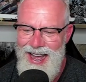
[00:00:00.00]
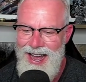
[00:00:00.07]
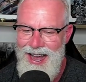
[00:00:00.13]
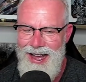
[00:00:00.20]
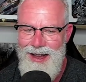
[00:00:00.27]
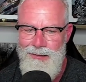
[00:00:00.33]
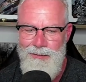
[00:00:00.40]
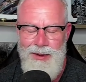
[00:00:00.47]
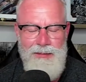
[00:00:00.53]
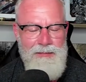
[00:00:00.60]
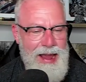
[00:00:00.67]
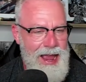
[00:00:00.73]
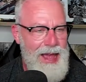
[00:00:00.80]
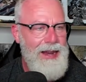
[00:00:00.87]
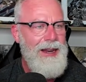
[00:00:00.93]
um, but
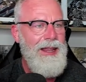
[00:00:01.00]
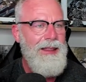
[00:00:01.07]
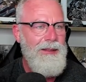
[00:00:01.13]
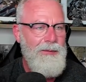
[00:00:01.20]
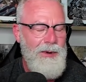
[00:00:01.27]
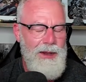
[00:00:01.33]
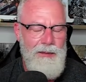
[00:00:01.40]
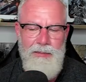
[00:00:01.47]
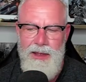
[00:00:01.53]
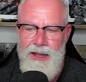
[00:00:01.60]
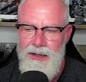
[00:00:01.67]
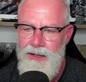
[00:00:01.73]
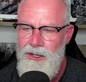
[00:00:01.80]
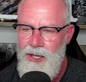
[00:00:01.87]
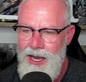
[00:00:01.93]
man, what a
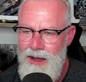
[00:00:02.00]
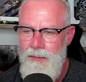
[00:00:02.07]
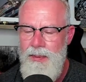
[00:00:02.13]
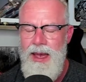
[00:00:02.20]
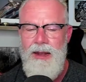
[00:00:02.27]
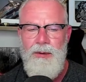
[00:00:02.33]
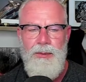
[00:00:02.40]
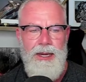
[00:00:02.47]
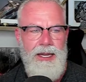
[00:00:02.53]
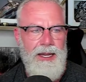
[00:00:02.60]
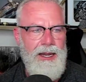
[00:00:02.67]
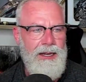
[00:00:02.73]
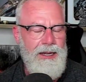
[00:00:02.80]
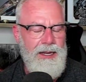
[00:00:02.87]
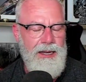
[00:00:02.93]
jam packed
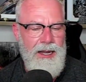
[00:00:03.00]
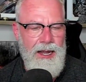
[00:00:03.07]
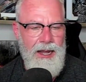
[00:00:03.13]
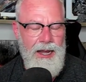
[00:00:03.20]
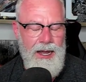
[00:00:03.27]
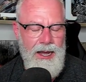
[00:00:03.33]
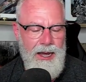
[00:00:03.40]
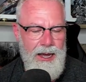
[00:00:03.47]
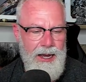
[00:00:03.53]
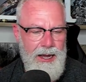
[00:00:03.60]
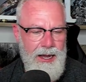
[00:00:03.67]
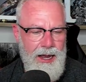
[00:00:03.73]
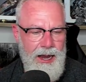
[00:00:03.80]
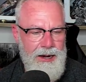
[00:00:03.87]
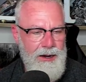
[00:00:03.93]
weekend. And
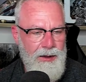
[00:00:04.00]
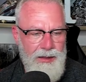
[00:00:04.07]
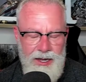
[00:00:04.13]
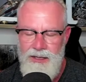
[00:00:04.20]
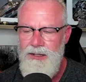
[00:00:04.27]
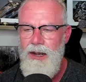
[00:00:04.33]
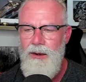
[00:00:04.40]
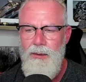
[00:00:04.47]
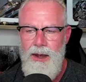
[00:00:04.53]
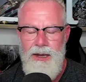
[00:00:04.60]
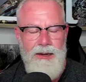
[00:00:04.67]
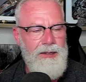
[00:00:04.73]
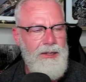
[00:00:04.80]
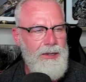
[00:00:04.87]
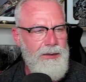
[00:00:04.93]
uh, I know that's not why
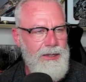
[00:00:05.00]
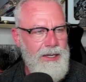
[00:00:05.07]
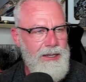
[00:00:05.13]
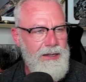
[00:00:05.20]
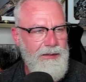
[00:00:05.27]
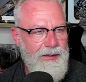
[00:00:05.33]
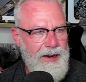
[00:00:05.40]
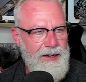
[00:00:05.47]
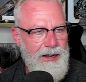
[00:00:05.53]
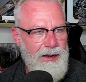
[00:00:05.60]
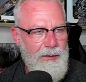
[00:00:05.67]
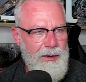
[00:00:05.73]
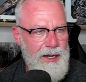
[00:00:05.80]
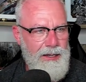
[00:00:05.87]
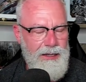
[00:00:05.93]
you tuned in to find out
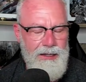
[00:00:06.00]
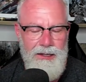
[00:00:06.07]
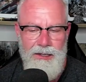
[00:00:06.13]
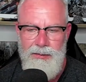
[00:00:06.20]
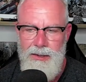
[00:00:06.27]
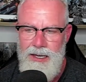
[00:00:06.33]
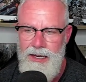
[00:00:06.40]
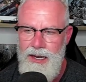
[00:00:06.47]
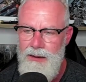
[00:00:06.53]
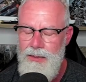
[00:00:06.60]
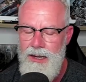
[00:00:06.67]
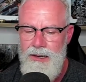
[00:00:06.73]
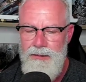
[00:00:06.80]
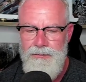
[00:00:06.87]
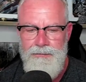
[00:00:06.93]
what I did this weekend,
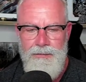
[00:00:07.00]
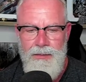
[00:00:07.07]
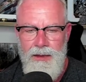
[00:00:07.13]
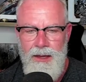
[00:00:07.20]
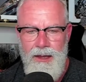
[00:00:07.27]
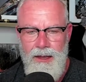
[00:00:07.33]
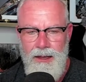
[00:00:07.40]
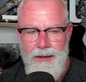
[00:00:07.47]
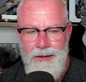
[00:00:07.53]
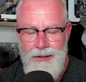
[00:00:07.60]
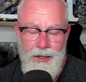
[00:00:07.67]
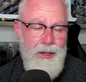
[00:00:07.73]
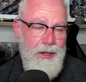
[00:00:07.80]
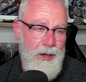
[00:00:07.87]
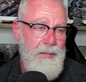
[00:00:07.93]
but.
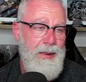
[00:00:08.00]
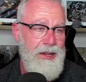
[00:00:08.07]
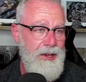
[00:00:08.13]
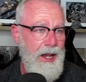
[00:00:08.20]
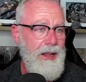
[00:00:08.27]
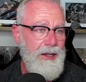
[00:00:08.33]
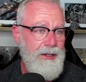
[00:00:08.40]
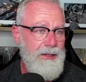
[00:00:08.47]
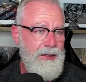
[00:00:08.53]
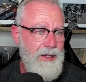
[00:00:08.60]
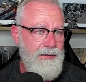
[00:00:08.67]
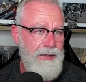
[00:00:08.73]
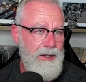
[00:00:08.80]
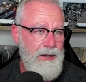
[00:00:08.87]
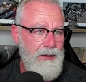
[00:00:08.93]
You you'd be jealous
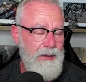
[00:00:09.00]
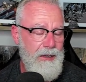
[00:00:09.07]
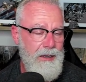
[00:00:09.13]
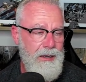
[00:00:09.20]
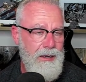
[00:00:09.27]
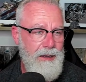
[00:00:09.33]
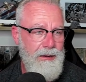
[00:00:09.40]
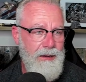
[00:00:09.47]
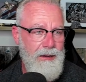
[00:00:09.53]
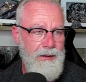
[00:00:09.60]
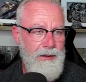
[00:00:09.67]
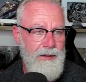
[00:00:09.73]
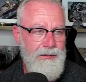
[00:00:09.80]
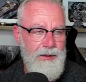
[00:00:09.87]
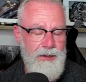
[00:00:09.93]
if you were uh,
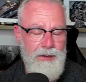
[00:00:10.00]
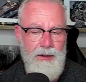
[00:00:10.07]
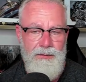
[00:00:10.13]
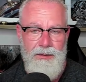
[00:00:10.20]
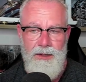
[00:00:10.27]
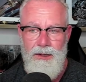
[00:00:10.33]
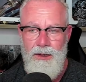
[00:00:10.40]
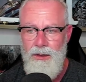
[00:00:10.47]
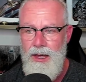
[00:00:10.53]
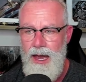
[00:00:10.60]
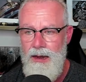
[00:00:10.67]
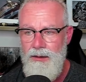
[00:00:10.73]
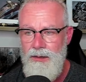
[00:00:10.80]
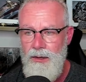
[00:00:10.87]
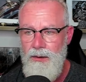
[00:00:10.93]
if you if you knew
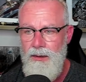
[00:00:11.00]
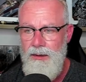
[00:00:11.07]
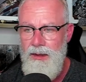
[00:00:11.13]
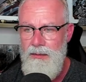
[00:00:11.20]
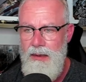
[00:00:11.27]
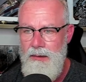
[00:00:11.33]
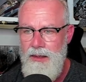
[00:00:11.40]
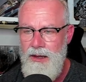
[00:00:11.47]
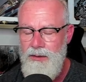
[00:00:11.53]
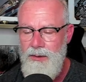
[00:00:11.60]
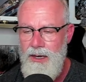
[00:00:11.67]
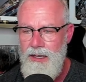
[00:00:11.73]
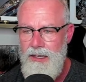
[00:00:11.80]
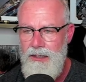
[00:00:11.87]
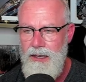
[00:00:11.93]
that. So uh, maybe that's why
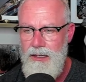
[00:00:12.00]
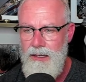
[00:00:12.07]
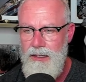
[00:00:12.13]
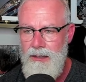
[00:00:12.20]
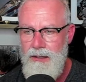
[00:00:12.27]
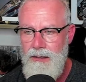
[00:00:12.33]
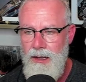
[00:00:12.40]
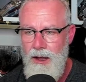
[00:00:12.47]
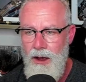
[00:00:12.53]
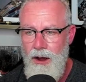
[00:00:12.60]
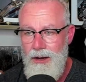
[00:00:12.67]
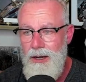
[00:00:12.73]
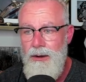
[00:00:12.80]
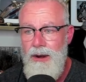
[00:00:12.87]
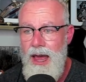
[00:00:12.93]
I didn't tell you. Or
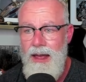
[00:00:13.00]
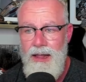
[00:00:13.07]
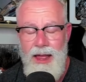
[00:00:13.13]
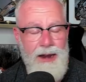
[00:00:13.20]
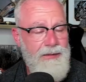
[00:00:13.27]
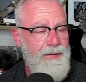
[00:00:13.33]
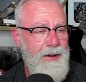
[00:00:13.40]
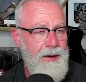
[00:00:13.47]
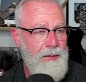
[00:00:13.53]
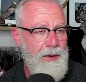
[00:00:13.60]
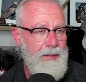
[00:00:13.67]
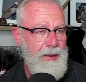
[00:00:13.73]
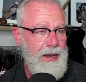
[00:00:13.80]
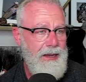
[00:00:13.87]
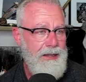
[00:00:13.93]
you'd have had a lot of fun
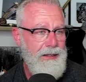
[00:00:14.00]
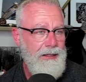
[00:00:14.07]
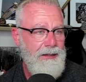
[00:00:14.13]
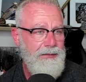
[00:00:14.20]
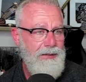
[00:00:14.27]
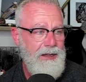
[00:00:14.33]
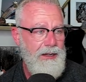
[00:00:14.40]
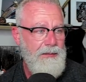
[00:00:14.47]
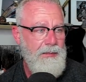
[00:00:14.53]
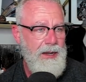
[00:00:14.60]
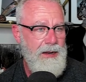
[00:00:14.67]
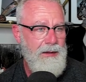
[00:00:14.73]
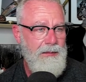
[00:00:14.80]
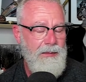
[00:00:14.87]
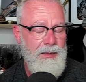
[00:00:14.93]
with me if you'd have
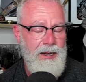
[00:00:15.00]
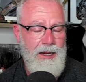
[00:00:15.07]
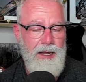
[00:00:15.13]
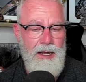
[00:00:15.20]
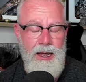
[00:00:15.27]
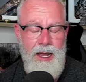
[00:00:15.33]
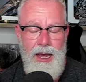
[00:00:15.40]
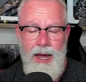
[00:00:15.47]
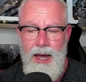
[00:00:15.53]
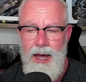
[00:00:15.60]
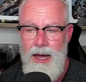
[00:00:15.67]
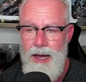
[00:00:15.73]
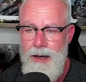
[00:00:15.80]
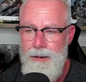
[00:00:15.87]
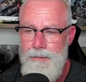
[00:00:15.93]
been. But
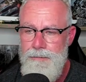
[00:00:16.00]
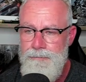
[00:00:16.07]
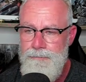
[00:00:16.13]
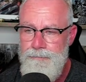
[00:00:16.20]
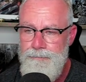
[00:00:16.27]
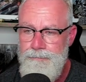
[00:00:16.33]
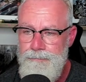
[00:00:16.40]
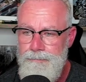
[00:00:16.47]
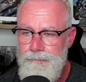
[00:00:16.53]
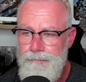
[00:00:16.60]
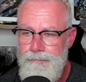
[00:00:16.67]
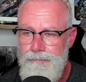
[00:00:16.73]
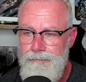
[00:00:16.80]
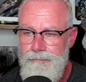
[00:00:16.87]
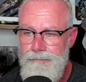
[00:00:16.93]
um,
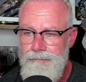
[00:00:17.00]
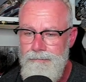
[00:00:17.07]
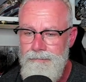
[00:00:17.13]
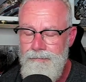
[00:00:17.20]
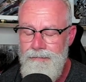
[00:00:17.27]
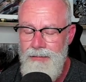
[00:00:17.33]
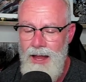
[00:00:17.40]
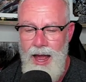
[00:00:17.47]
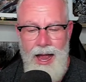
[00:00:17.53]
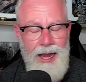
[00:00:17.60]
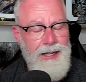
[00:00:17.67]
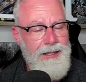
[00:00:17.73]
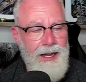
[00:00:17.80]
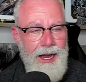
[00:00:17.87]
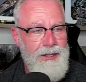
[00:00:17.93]

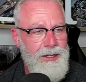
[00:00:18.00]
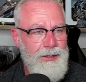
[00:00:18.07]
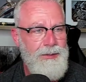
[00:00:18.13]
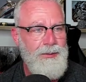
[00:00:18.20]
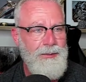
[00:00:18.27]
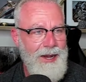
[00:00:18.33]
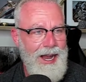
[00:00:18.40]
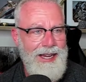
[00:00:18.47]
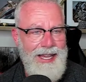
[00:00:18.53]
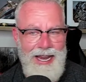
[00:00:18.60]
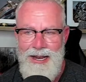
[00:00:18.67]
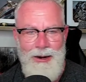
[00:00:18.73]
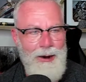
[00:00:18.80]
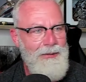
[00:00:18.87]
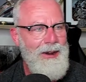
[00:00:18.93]
I, I just I can't
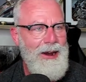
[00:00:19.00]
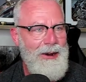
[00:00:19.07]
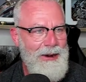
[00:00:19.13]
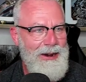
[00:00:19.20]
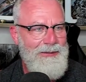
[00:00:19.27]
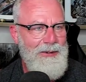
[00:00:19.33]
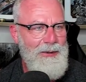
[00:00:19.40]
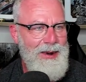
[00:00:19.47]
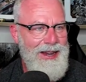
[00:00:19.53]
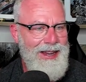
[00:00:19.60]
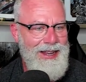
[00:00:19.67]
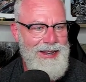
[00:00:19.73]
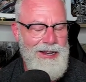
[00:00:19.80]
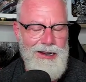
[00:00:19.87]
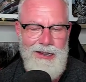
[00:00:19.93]
get over how great of a
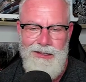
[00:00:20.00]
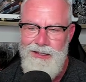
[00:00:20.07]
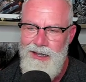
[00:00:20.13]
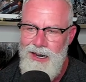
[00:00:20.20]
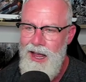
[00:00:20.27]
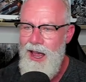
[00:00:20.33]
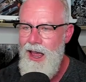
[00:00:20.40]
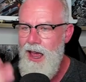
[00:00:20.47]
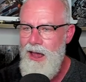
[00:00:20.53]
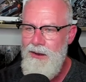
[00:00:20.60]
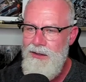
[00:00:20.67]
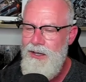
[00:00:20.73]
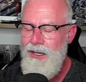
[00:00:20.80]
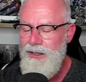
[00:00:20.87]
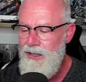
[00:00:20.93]
weekend it is. And
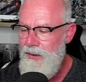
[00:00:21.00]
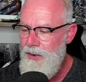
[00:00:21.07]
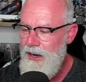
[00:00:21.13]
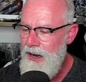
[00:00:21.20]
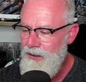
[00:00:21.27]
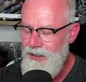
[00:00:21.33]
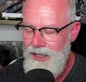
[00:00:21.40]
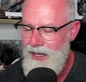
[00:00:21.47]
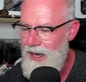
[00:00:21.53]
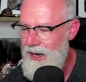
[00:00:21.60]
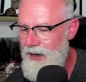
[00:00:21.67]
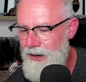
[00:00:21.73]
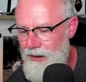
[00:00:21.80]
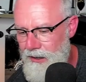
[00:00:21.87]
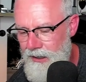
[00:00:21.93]
and just something else I
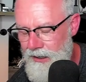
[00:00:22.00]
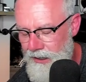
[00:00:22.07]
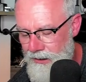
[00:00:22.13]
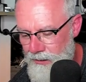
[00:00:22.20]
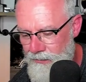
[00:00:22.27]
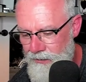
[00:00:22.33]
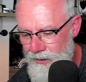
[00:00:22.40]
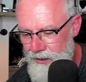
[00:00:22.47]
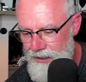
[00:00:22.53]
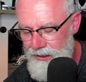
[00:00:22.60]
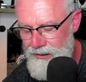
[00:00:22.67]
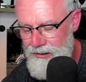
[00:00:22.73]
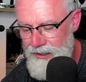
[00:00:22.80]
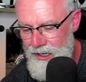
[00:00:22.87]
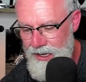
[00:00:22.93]
can't get over
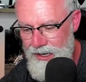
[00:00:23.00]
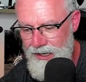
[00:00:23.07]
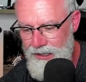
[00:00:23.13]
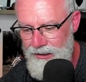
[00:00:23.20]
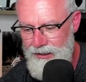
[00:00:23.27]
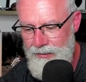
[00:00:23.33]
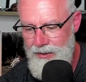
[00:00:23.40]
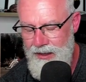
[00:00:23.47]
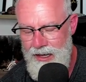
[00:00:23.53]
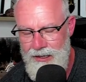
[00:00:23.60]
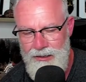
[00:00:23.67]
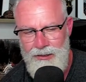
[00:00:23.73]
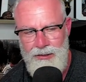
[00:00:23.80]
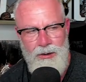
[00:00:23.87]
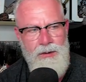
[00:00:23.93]
is is something
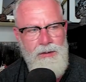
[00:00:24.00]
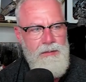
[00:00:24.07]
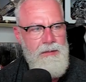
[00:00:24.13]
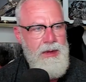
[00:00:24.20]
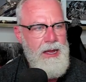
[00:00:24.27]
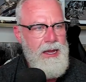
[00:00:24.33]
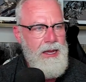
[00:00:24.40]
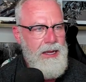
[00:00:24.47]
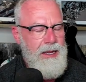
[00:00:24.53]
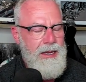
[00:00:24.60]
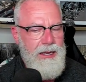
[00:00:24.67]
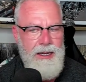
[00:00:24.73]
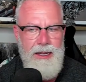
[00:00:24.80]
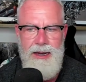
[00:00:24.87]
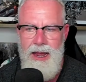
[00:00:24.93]
that Zoom
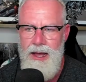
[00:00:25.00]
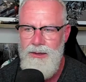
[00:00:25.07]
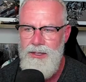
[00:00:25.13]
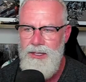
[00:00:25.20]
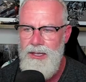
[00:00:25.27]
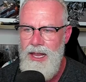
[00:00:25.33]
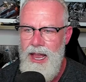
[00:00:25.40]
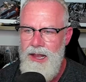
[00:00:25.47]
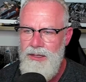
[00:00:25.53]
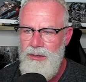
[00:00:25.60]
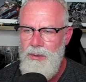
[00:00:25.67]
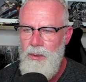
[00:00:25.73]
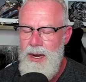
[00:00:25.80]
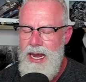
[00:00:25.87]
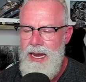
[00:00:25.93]
announced last
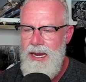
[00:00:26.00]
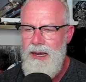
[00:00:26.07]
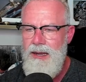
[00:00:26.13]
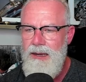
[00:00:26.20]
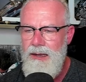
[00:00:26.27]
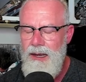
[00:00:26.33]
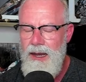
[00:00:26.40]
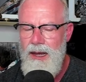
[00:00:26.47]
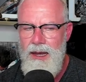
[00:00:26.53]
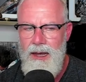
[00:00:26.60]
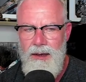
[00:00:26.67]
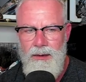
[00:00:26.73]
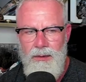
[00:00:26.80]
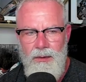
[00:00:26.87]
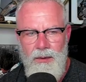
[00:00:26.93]
week
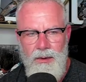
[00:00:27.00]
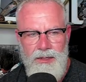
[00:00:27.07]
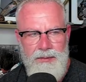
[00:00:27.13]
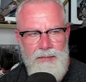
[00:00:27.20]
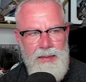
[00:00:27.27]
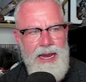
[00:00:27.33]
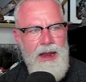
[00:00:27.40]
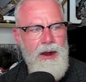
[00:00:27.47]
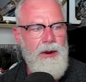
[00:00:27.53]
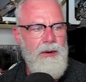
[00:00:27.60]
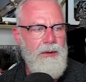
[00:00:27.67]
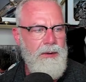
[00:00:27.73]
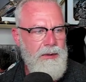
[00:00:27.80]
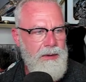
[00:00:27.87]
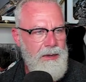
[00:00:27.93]
uh, was
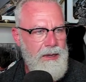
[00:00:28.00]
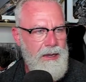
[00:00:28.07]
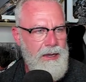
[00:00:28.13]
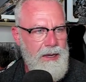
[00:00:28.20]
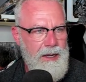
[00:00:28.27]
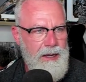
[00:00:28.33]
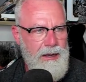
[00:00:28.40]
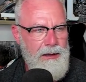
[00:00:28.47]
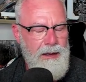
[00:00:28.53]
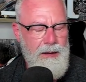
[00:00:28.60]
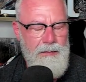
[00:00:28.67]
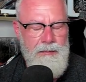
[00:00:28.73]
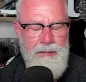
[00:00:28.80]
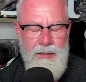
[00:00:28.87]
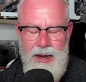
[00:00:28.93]
Mio
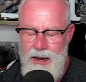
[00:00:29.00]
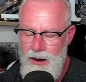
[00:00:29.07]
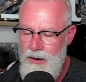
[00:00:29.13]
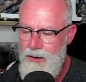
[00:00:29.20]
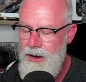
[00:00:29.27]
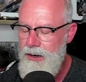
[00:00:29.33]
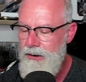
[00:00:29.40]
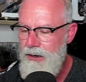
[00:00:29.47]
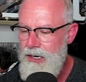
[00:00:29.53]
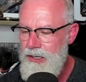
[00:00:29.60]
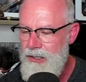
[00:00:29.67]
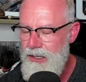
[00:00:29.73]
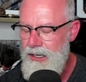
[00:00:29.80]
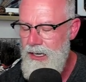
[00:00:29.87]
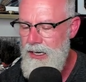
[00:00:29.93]
Mio
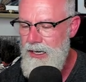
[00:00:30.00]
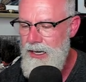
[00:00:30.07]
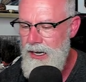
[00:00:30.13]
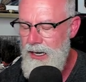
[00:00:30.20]
integration. And